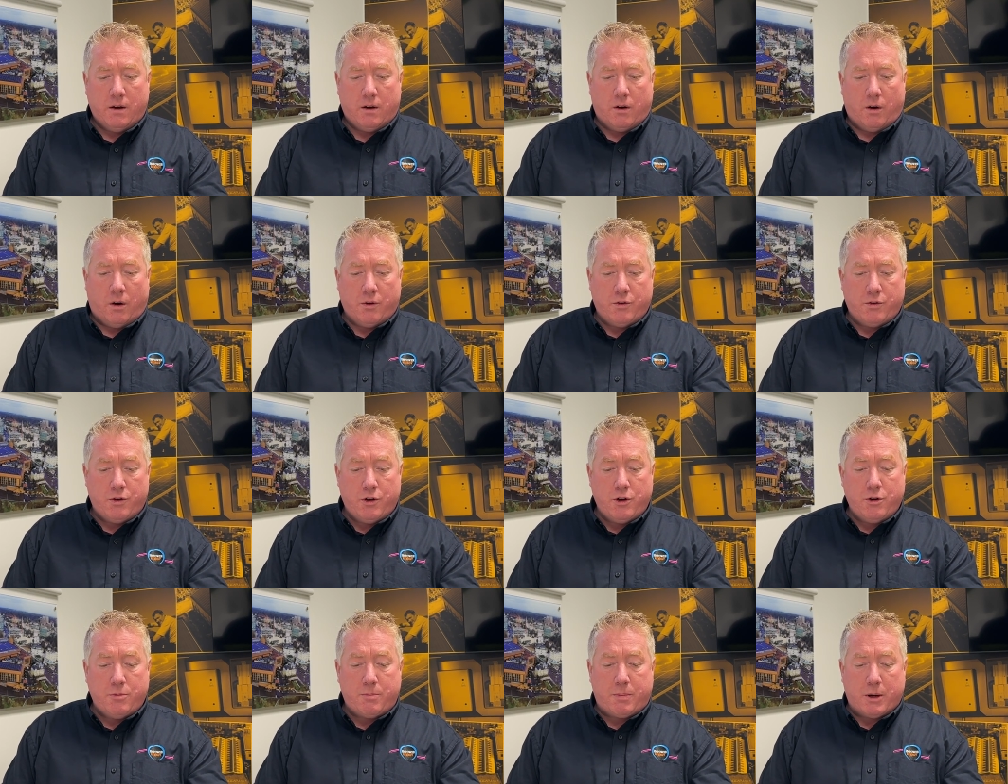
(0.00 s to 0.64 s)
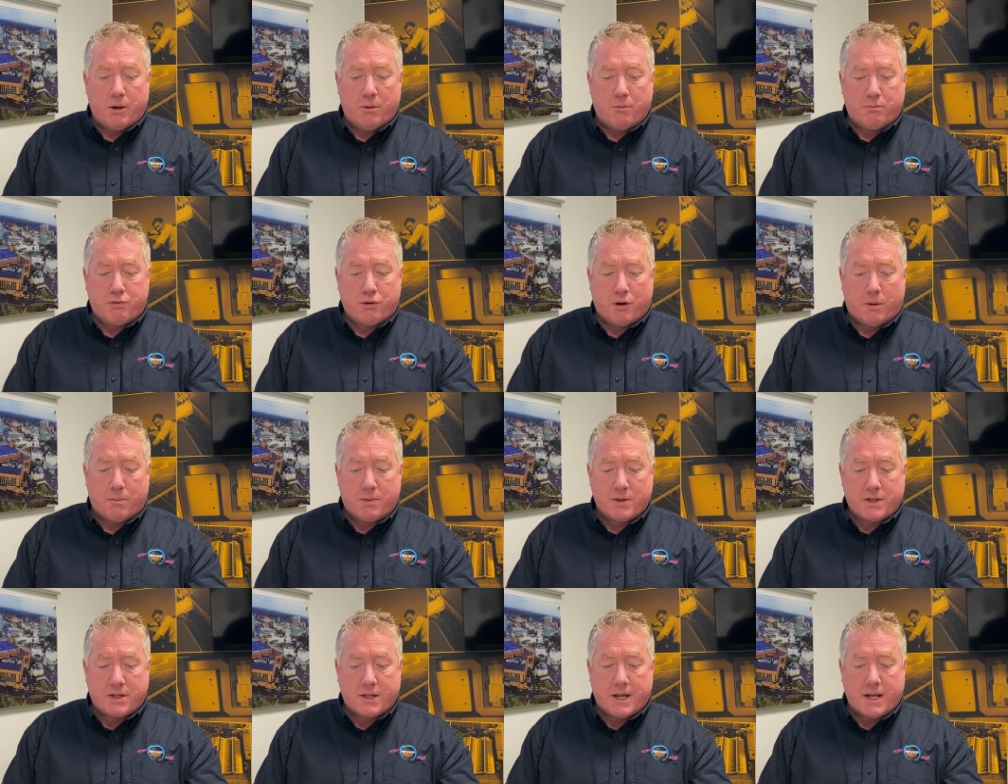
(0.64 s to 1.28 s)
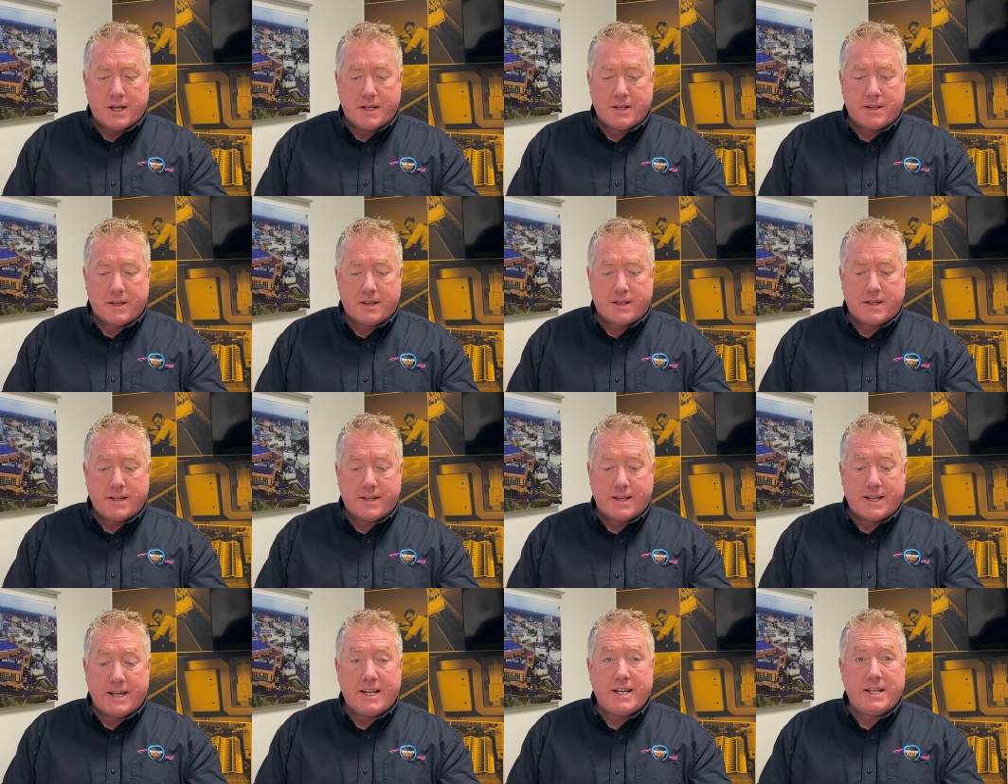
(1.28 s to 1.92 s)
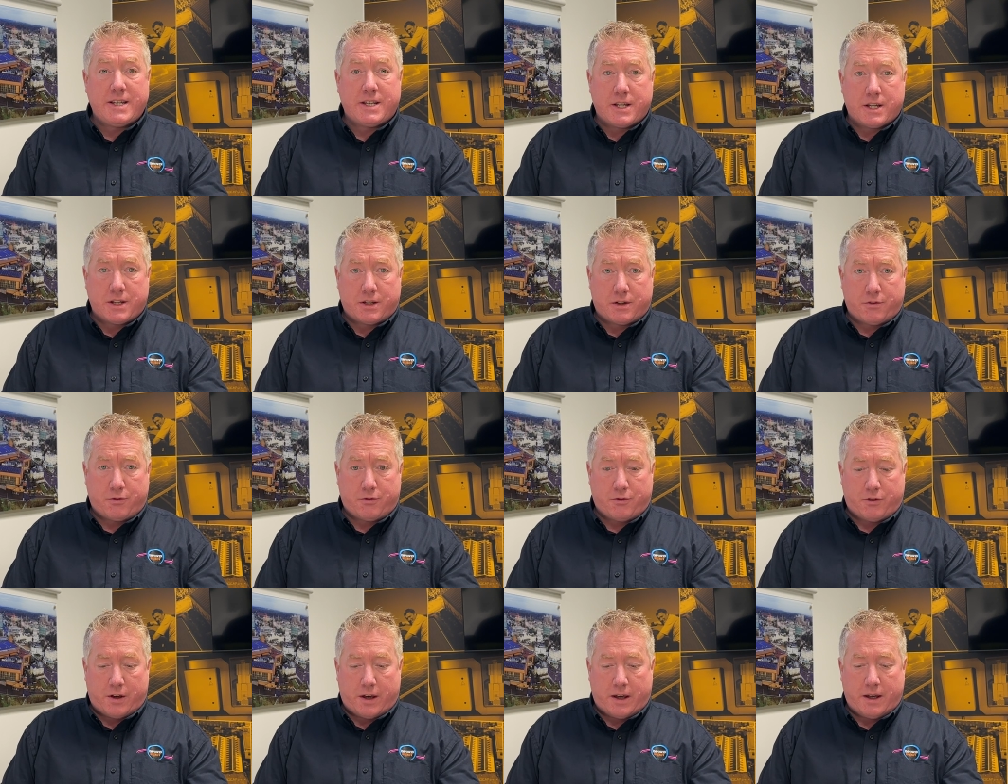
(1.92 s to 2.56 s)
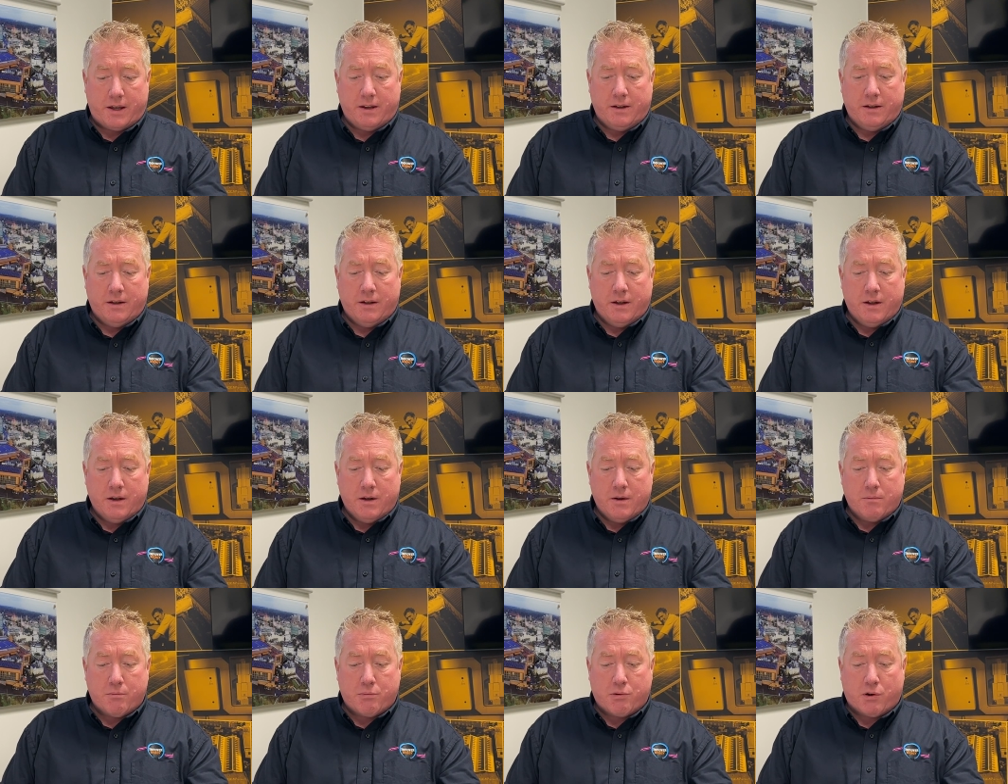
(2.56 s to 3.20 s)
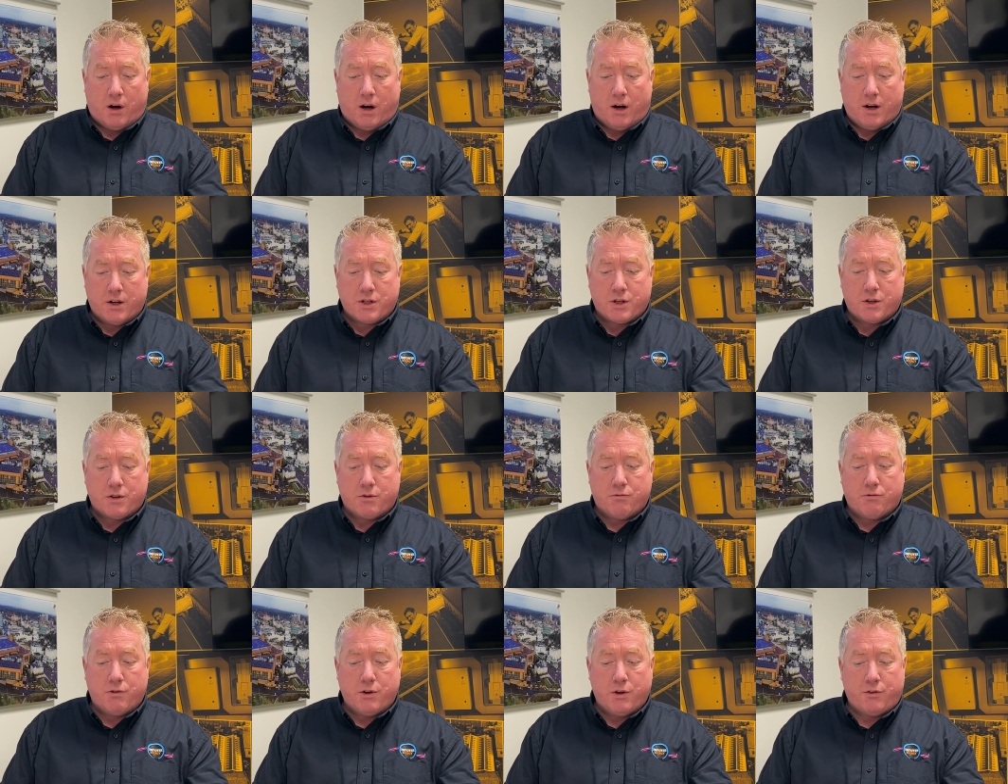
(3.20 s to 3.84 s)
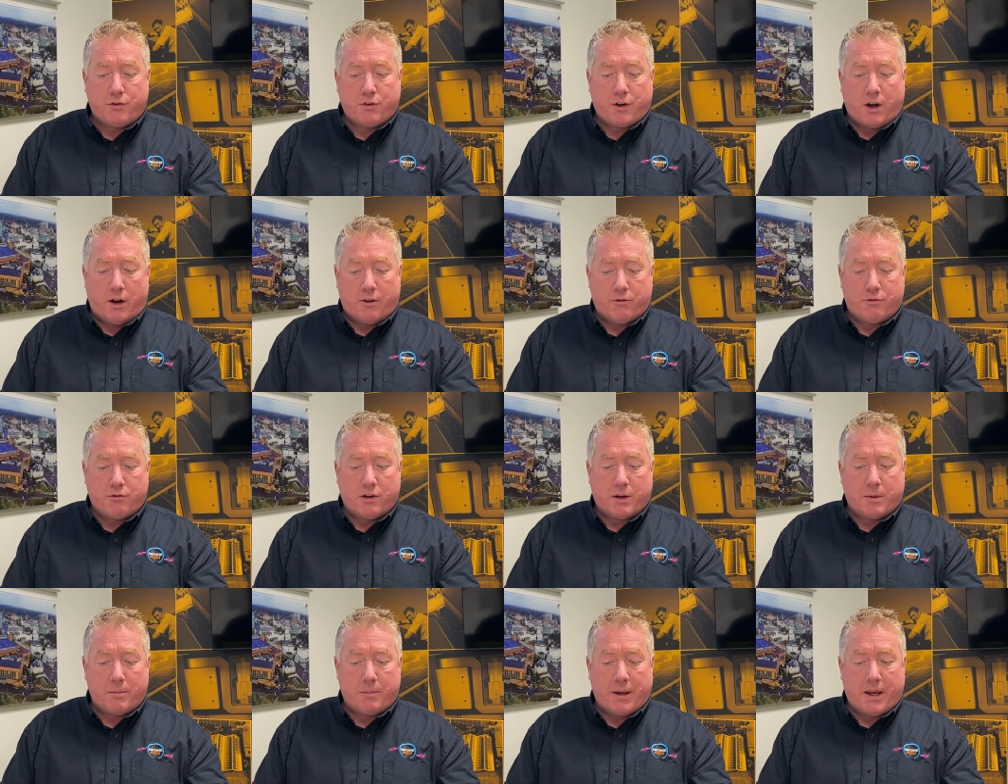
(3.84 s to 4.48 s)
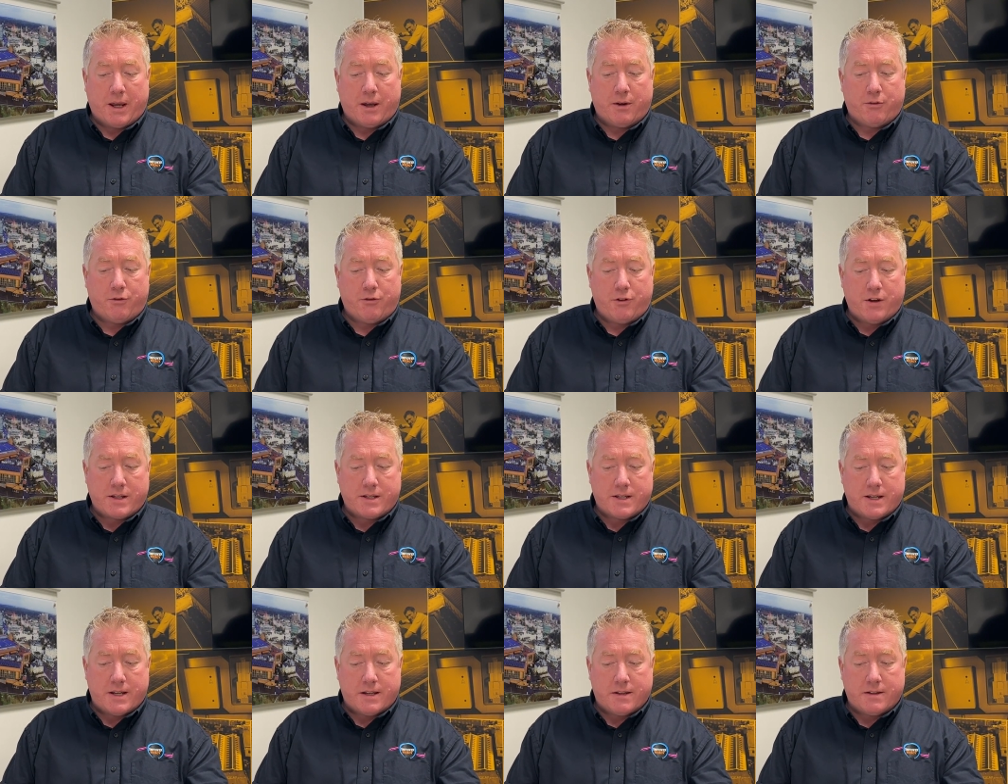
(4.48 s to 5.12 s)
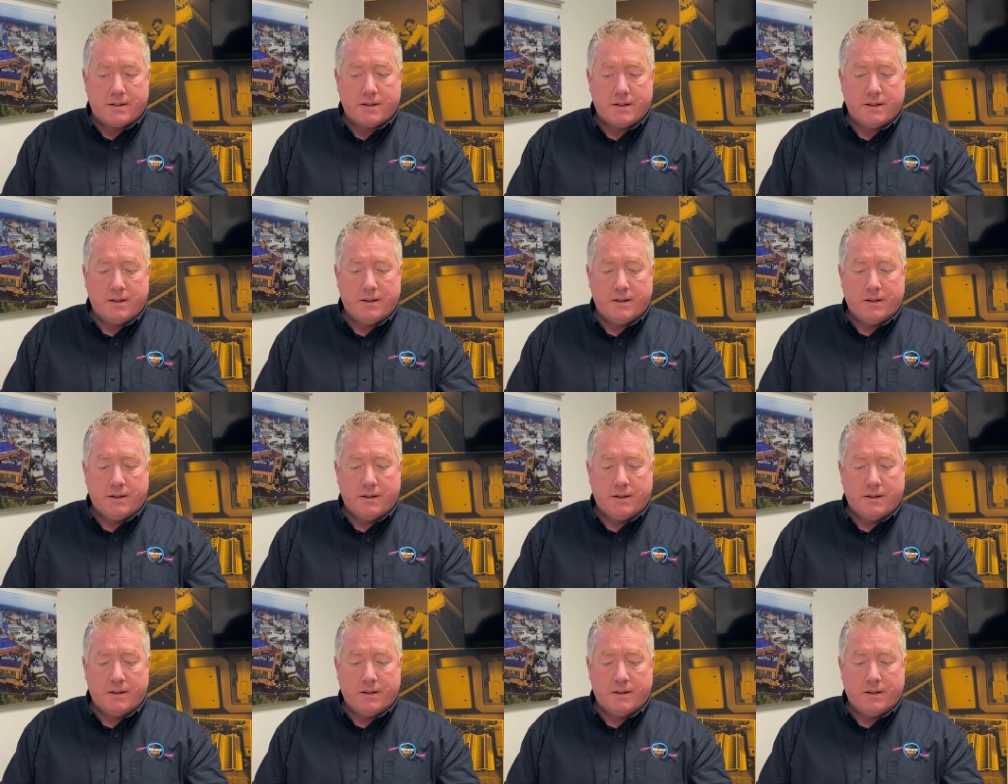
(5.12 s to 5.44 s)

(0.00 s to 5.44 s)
On new build properties, this is easier to fit prior to the roof covering being fitted.